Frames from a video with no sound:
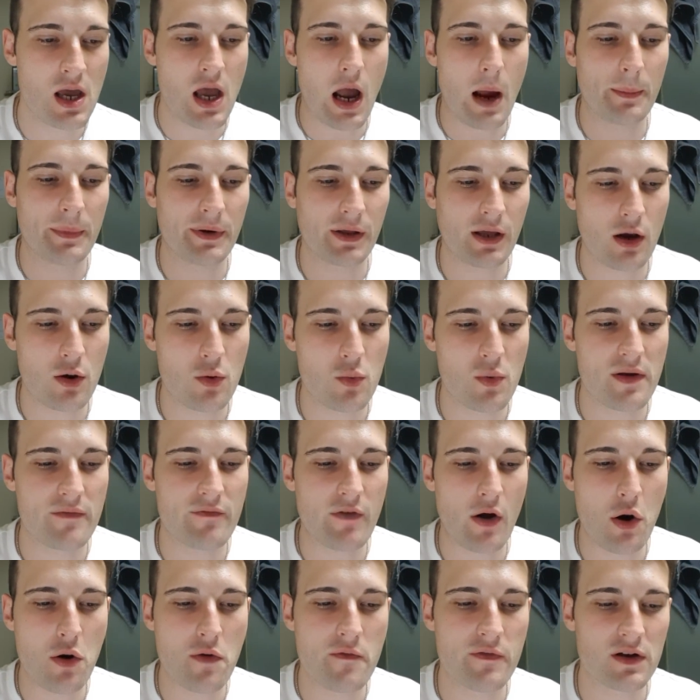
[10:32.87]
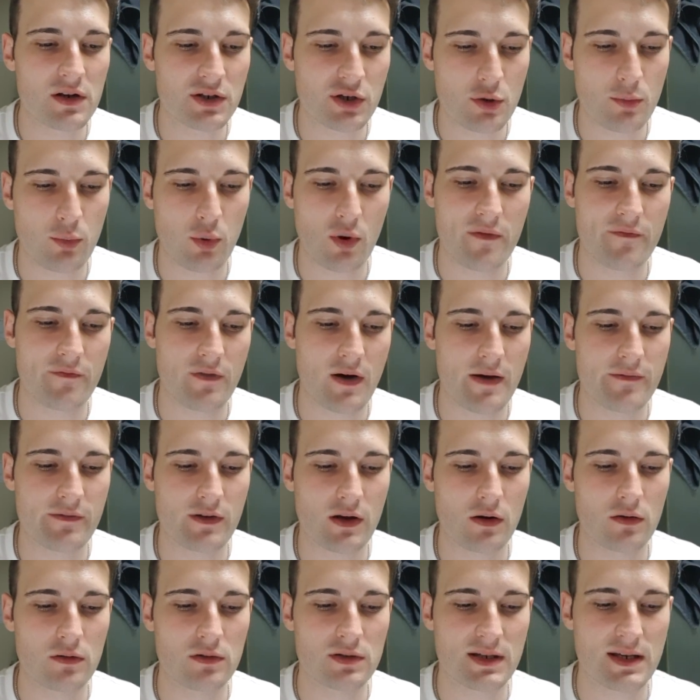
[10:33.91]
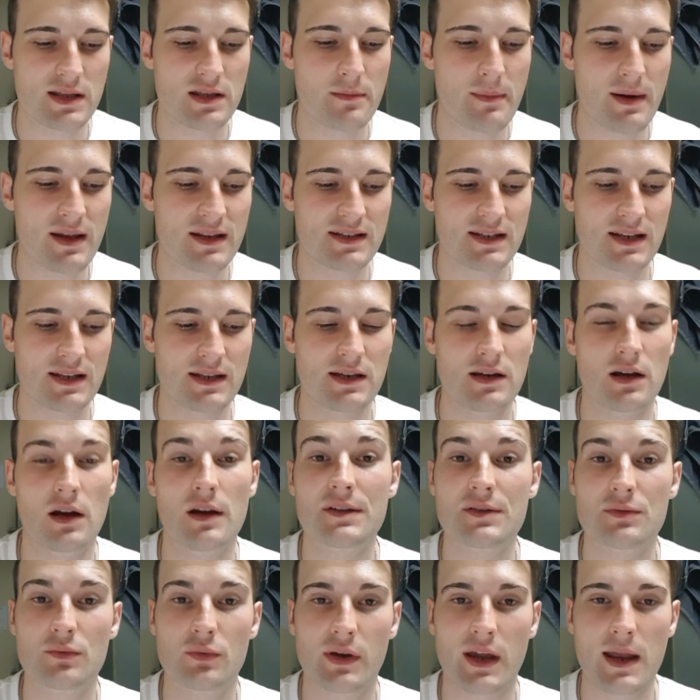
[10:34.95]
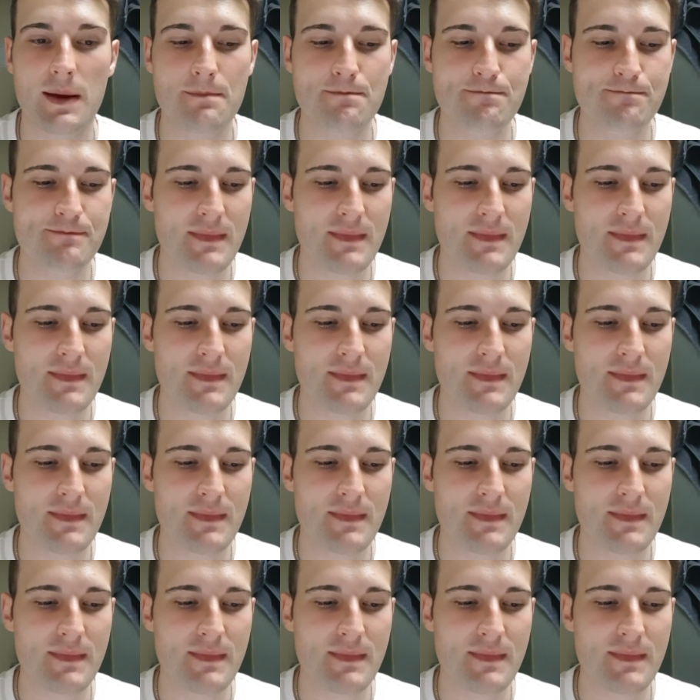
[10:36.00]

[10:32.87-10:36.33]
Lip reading: I'm going to go with over 2.5 goals in the Man City-Arsenal game.